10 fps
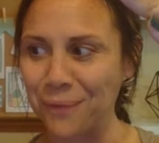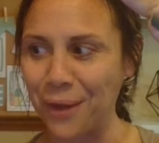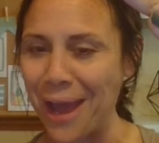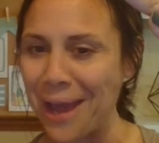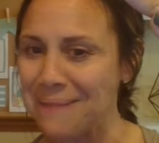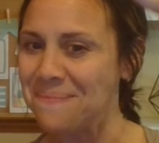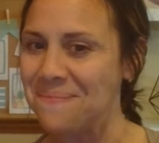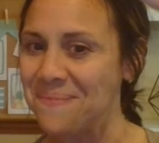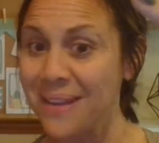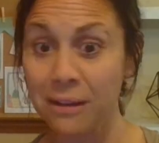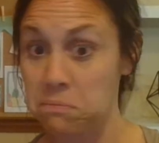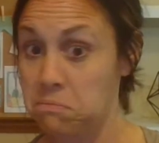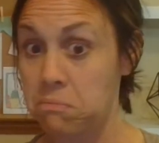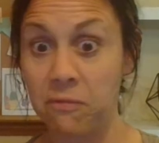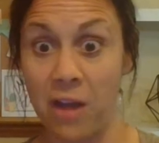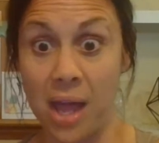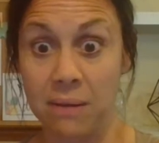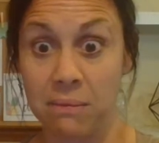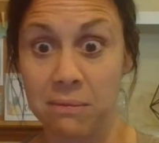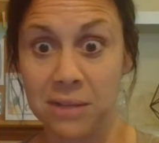Okay,
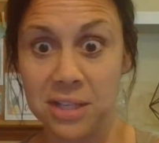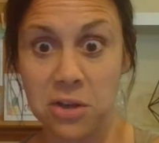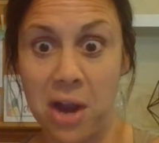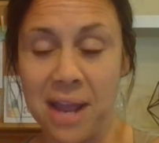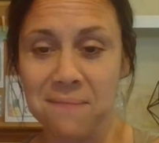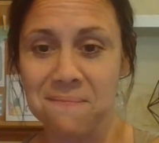fine. That's great.